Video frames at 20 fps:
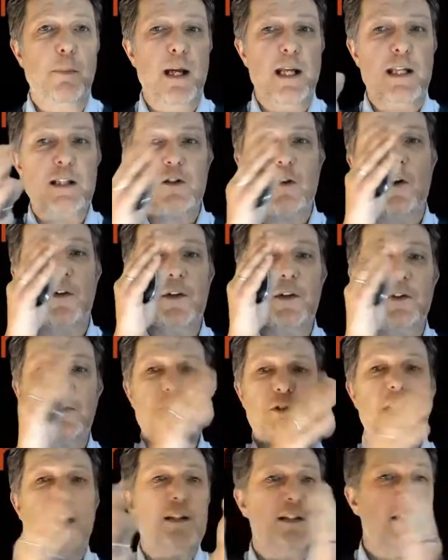based on the
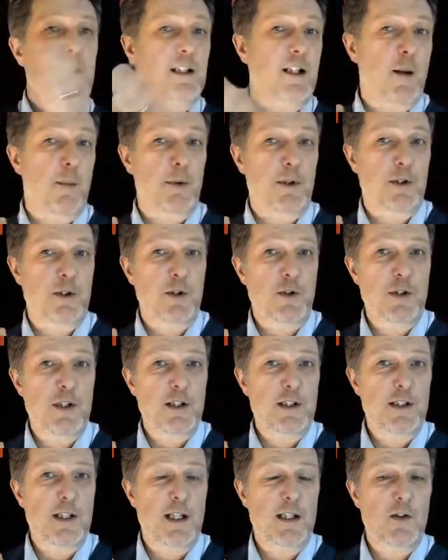trends and the
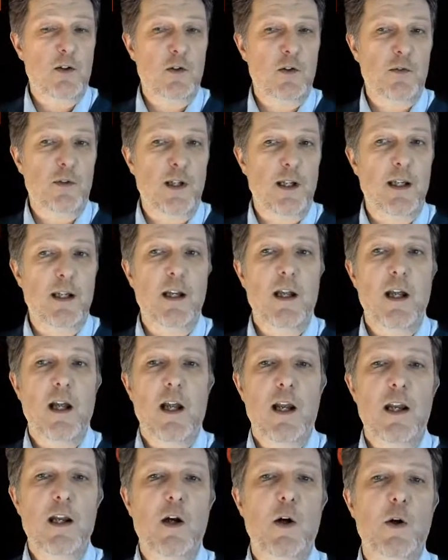opportunities that you already
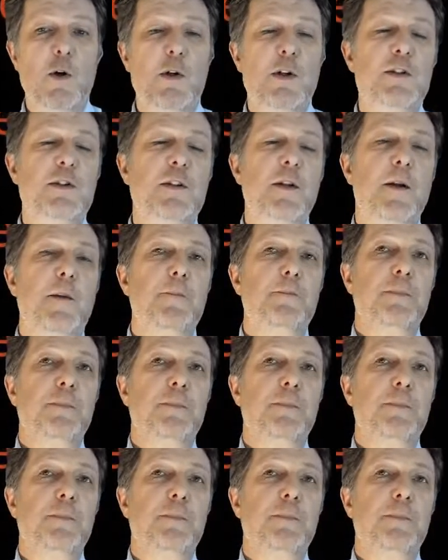noticed.